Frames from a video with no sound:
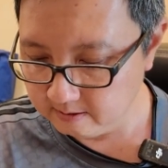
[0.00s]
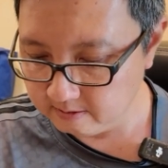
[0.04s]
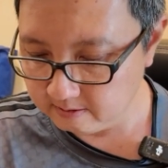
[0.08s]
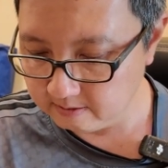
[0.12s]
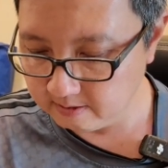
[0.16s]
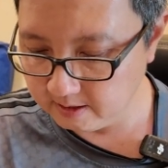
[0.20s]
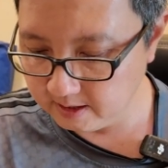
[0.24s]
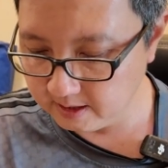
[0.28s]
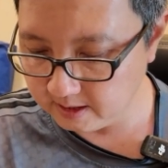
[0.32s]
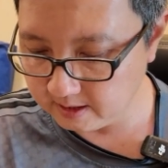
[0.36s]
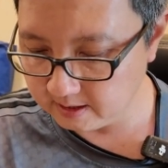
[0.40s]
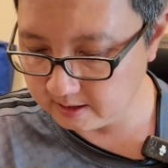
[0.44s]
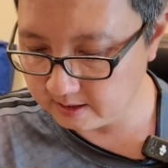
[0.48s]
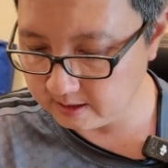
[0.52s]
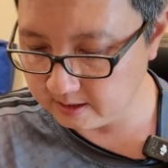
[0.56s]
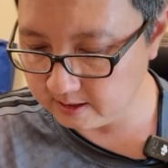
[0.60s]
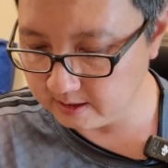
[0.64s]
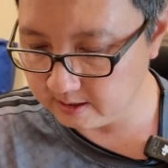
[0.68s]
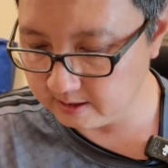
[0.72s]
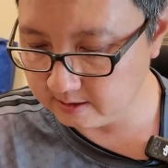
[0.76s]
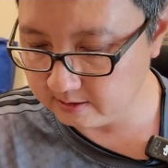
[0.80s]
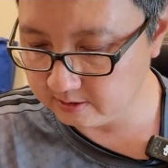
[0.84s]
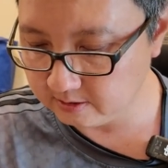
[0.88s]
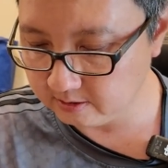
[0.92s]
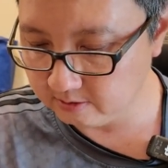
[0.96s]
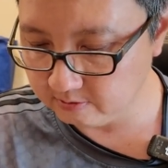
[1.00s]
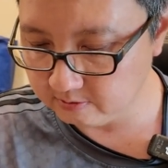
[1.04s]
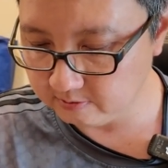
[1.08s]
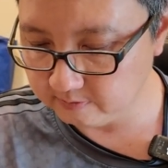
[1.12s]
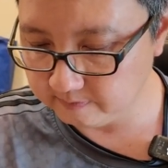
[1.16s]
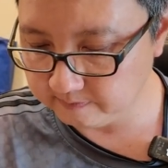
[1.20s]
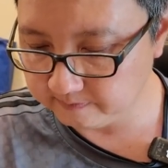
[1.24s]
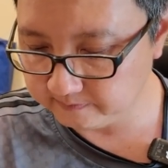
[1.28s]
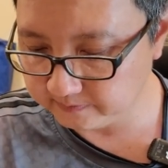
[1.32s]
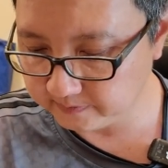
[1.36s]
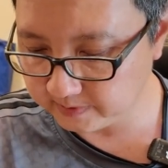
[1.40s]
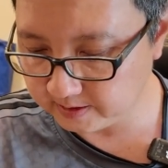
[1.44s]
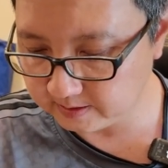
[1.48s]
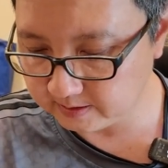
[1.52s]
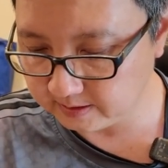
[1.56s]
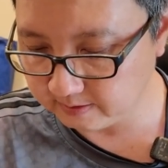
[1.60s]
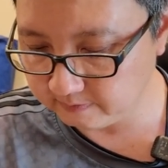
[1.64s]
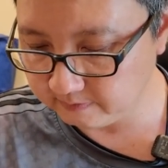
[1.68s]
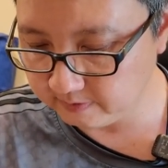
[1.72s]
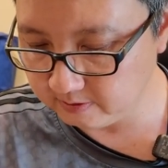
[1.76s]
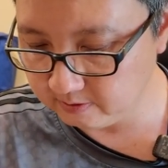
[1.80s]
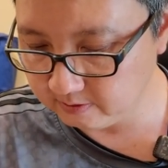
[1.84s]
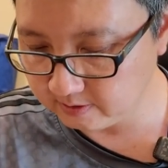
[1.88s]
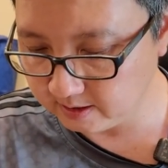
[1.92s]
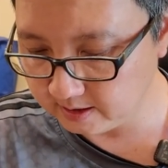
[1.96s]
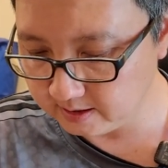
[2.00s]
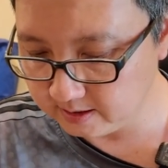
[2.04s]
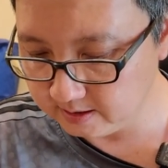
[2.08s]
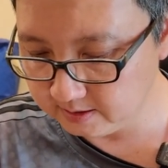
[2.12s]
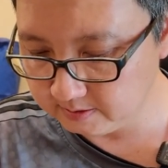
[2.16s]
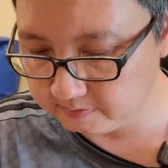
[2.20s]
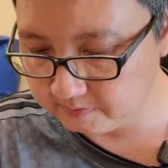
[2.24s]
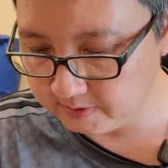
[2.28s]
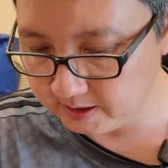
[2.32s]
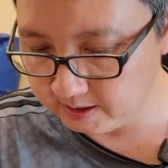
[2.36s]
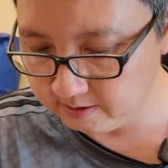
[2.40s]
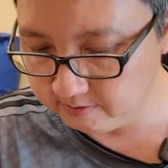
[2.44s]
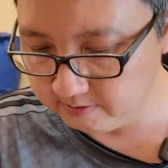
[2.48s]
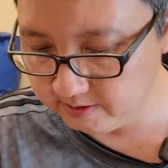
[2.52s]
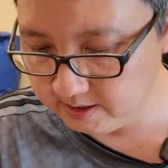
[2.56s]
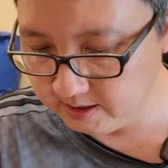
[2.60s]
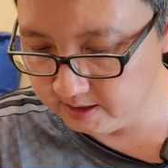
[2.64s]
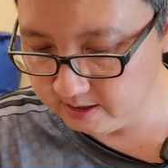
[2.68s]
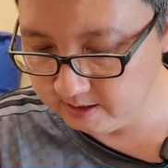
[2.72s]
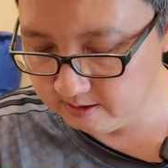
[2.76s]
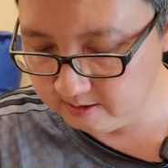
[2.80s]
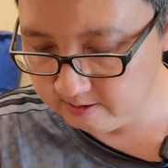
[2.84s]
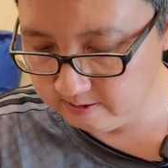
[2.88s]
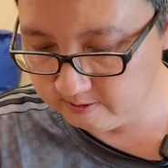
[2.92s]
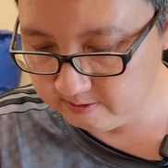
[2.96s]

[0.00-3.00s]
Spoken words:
All right, so let's have a look at this battery.